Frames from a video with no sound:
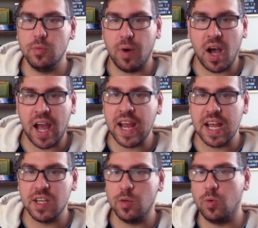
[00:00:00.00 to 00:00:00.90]
by
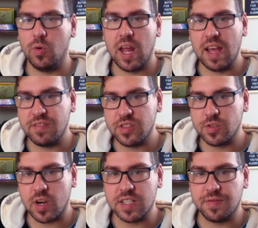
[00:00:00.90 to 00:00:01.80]
and you won't have to
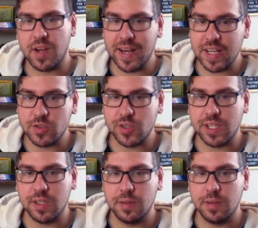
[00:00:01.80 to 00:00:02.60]
stress financially.